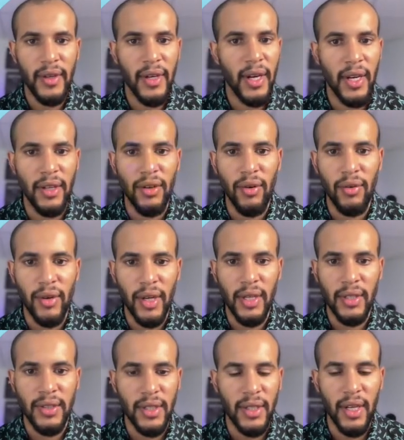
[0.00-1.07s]
like
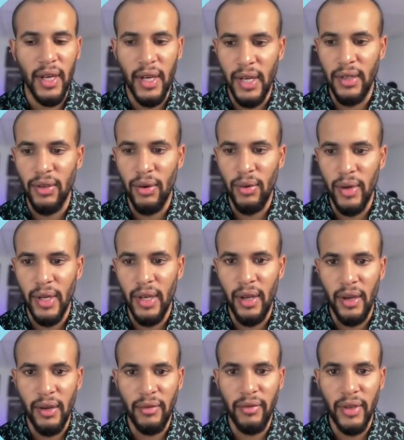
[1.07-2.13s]
I said, I know
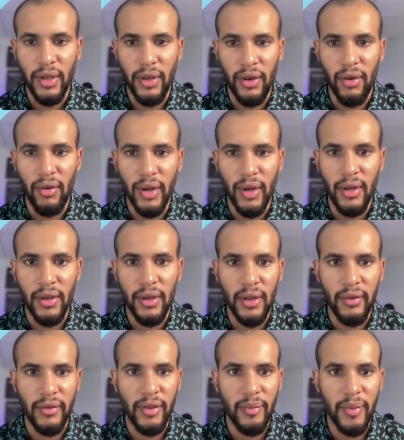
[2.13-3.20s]
every corner
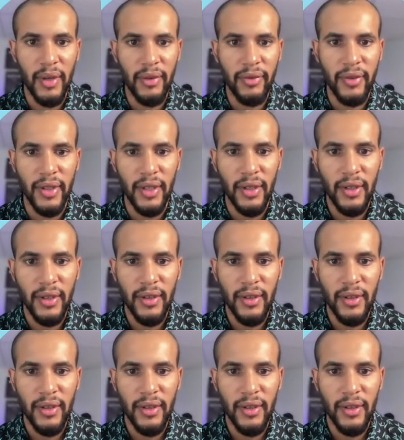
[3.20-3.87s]
of New Bedford.